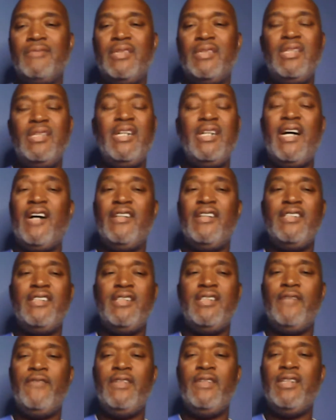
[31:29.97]
You got all this
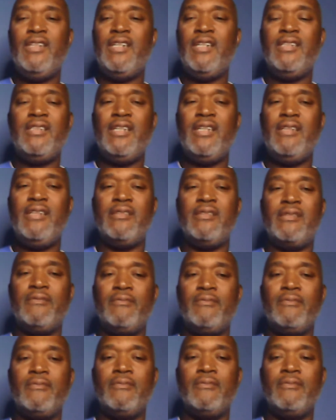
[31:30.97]
stuff in the United States.
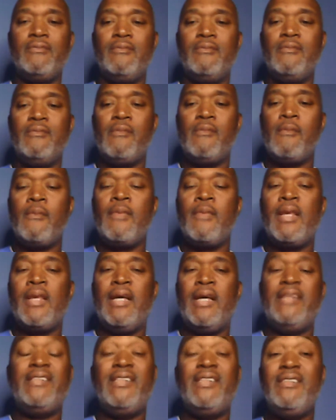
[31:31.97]

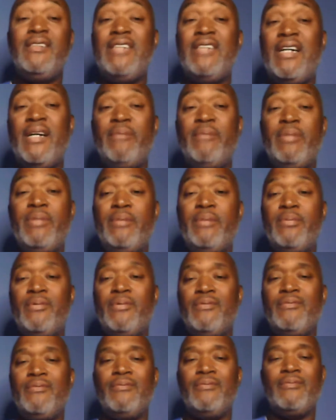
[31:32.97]
And sometimes people,
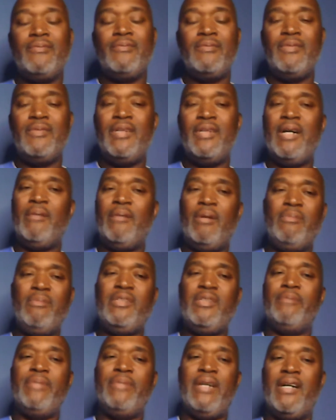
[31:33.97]
I'm gonna
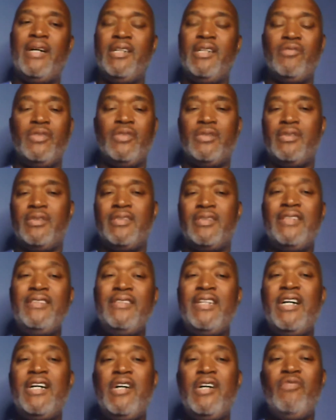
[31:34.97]
just be honest with you.
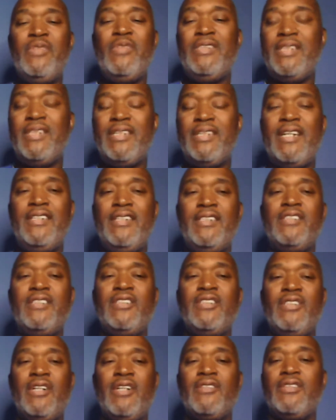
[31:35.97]
Sometimes we just need to
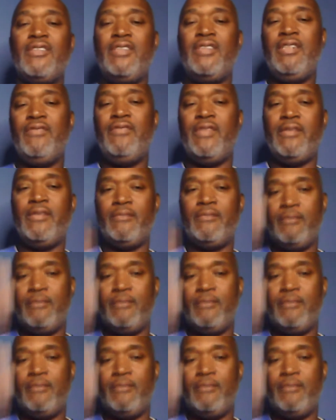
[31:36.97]
turn off the TV.